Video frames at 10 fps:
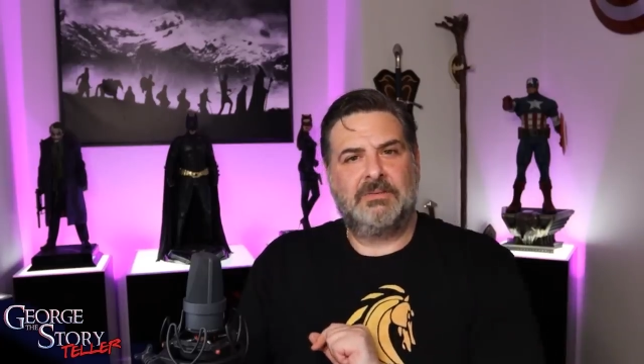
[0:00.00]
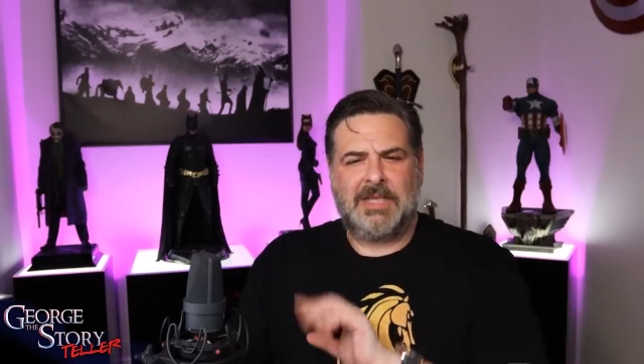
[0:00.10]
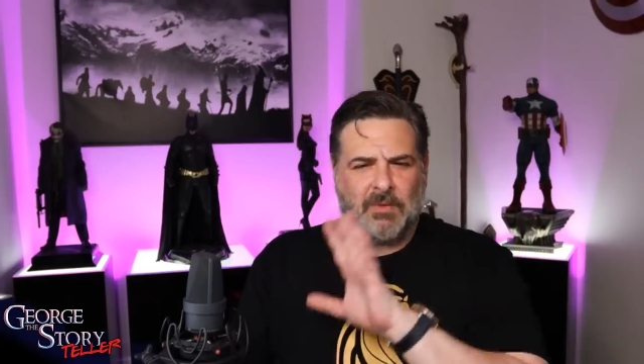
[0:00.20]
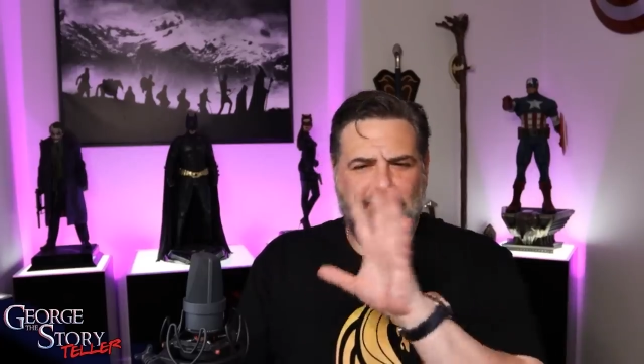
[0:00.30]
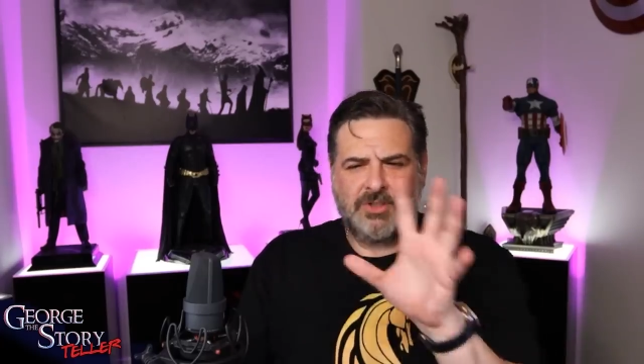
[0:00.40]

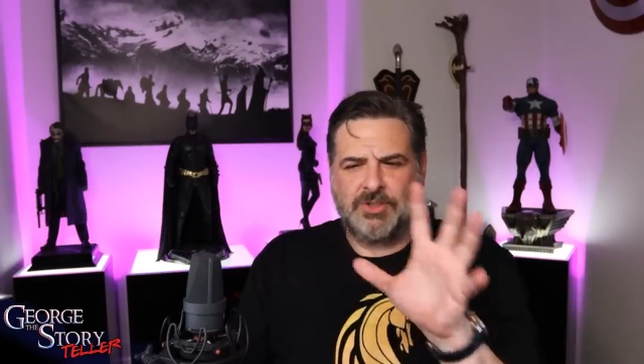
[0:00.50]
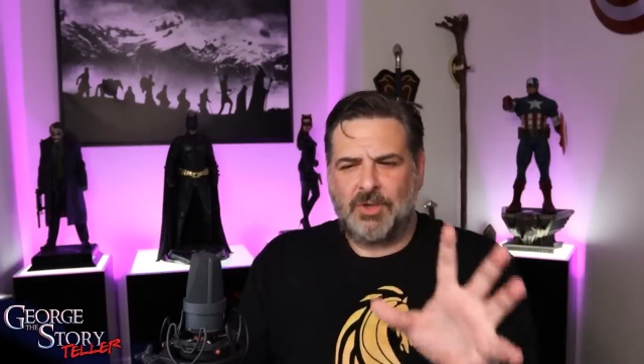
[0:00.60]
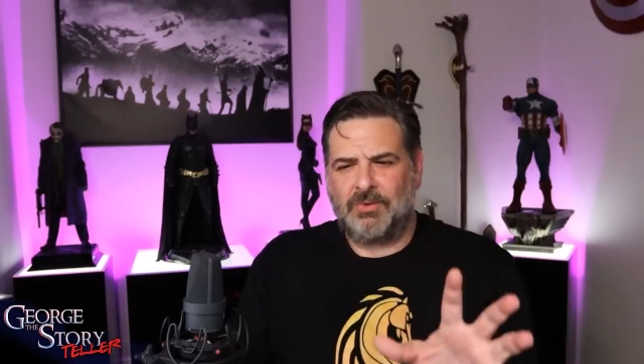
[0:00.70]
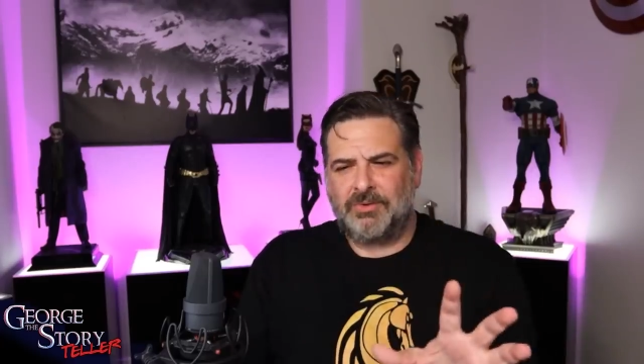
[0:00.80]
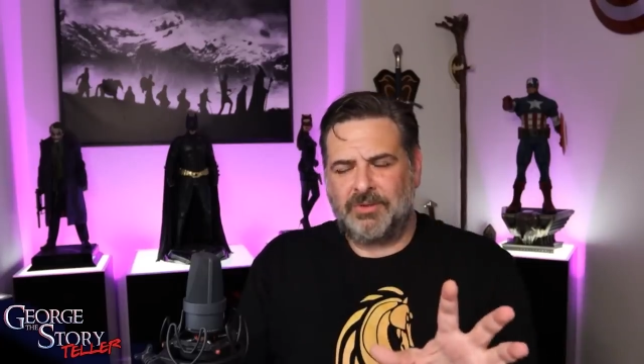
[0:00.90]
They want a
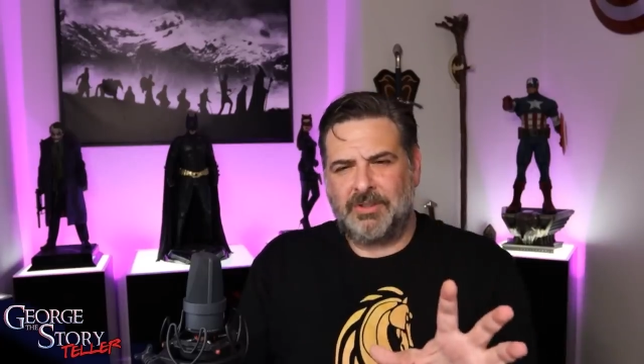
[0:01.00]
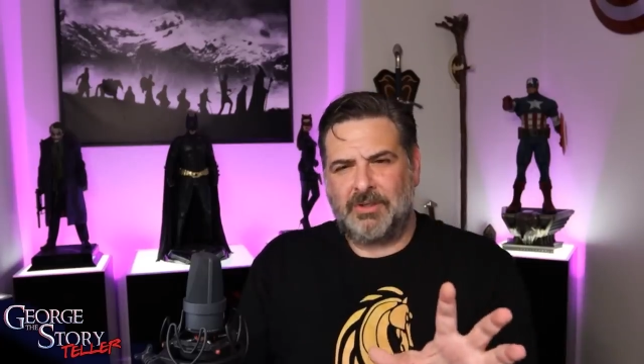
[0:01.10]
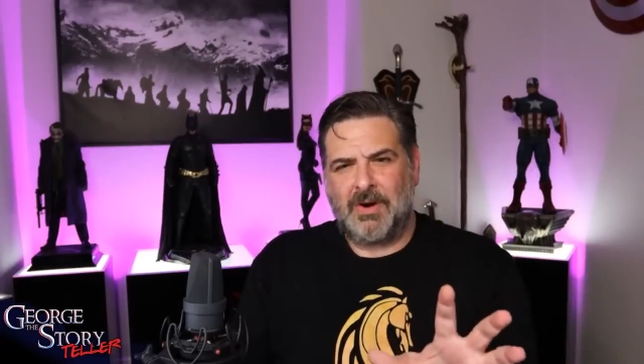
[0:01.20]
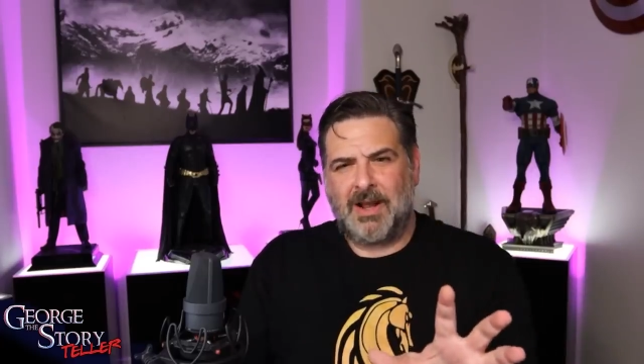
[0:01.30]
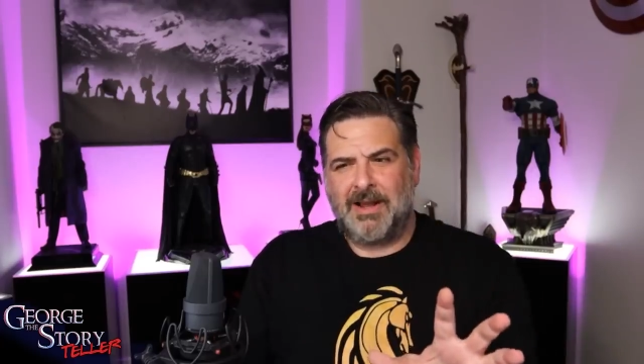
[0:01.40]
shoulder to
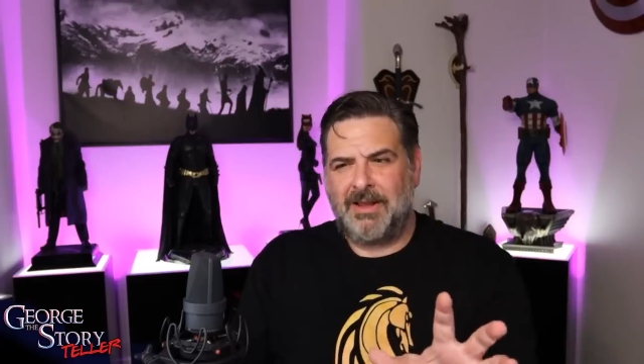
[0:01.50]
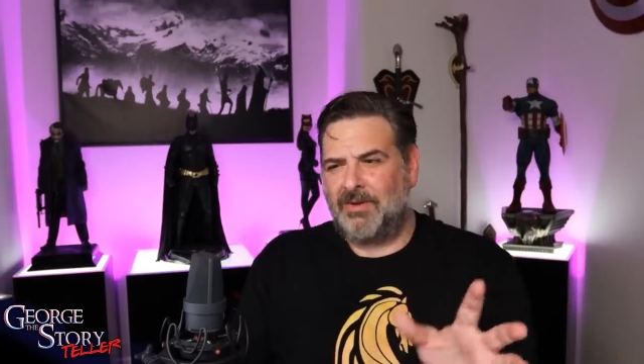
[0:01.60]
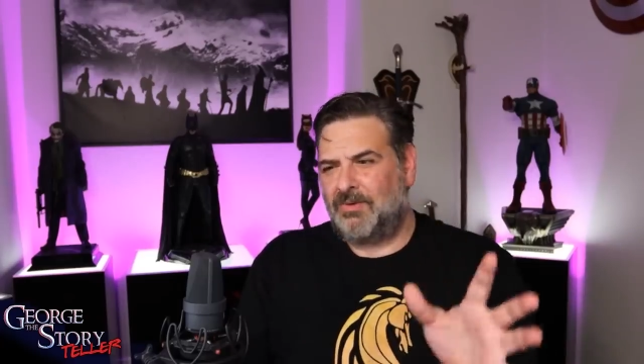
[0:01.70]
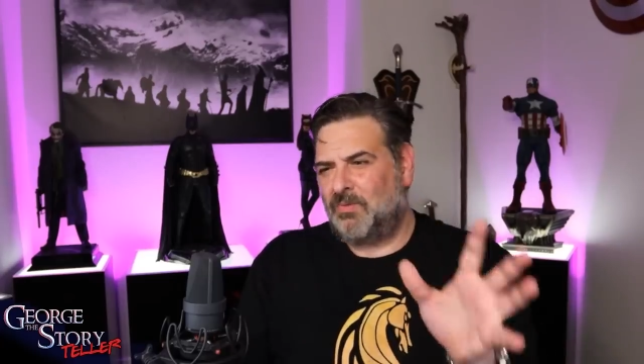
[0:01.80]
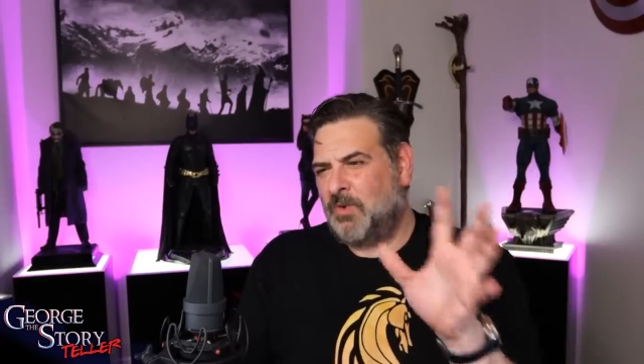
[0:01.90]
cry
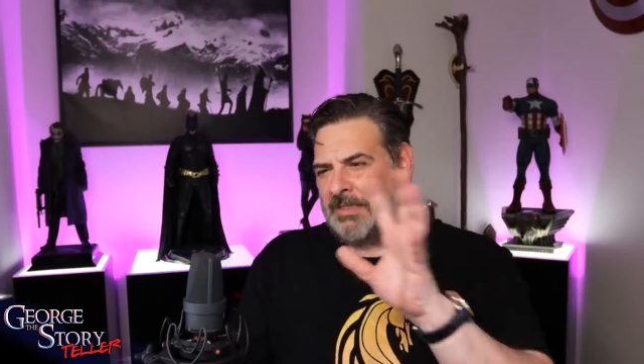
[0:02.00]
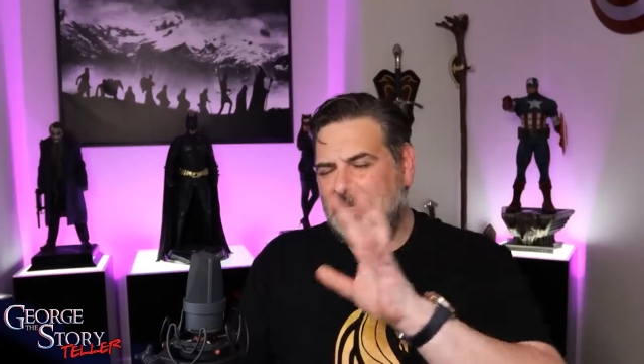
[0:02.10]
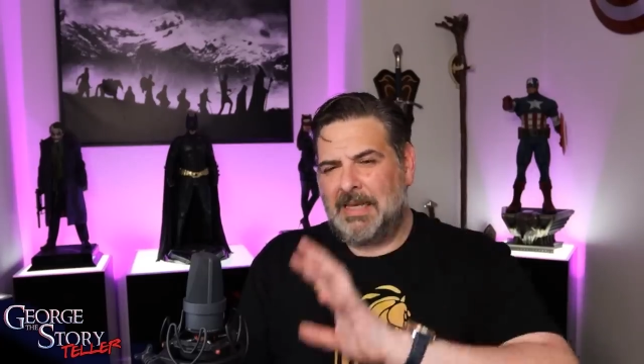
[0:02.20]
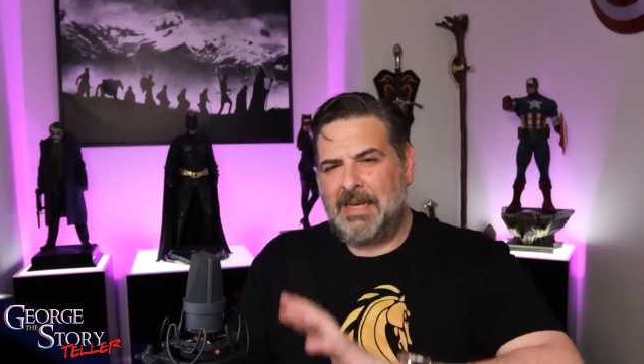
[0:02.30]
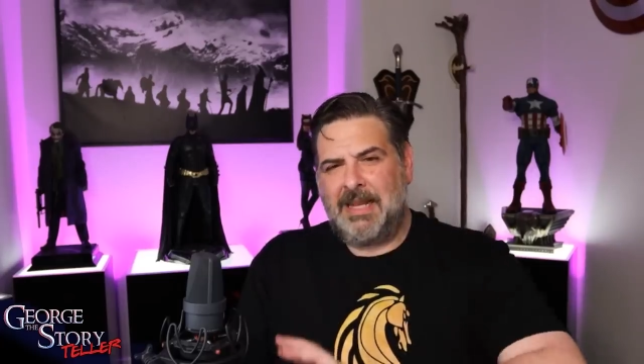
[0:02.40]
on, one
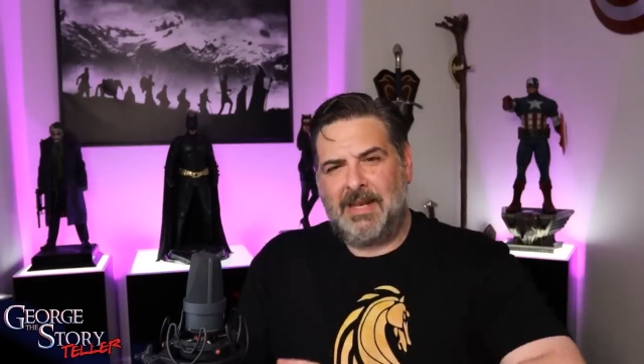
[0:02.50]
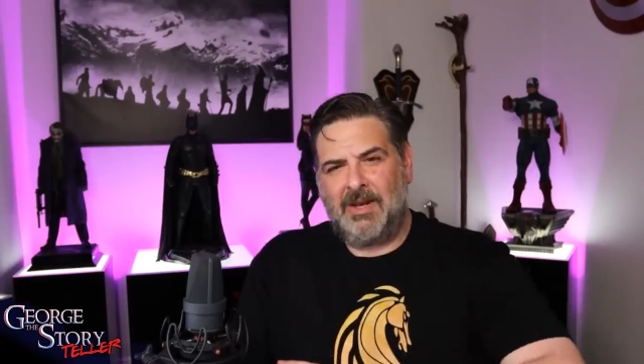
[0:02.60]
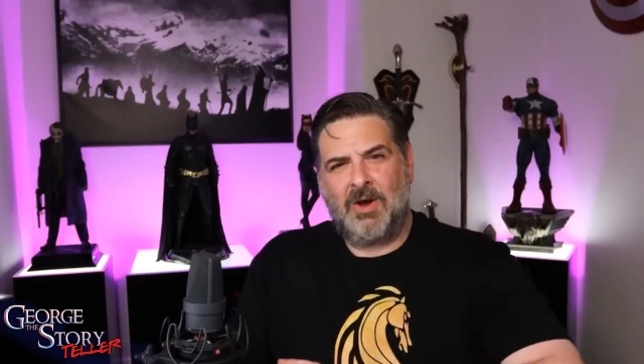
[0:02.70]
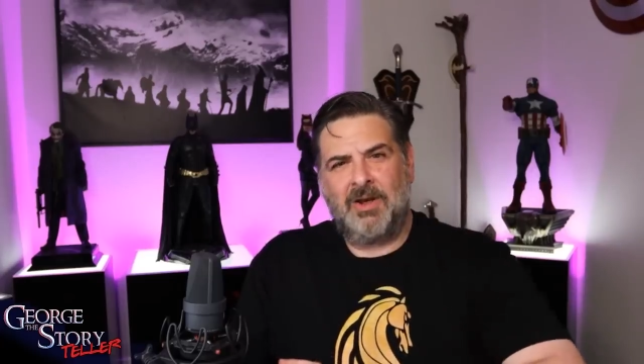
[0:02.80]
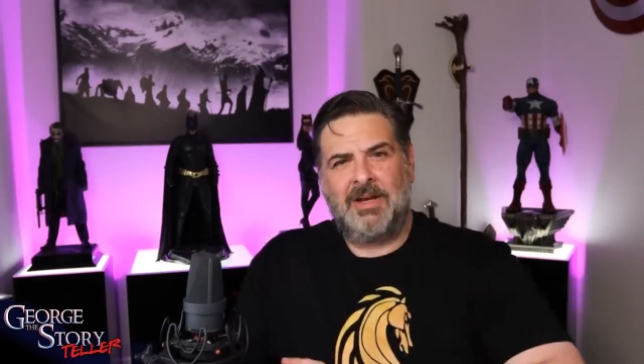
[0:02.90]
to lean
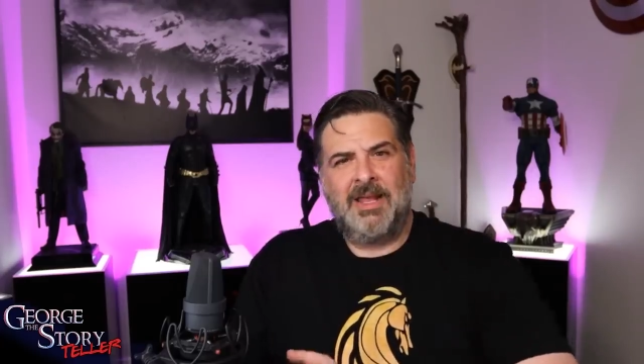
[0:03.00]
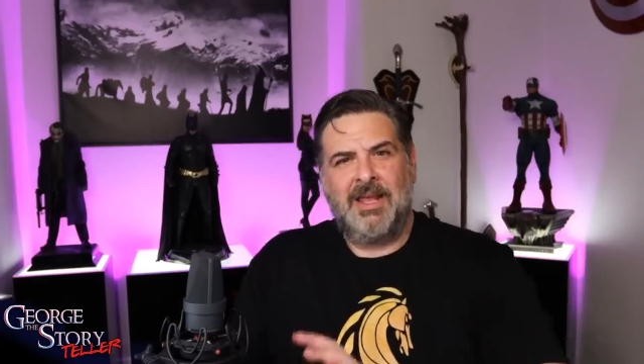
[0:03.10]
on.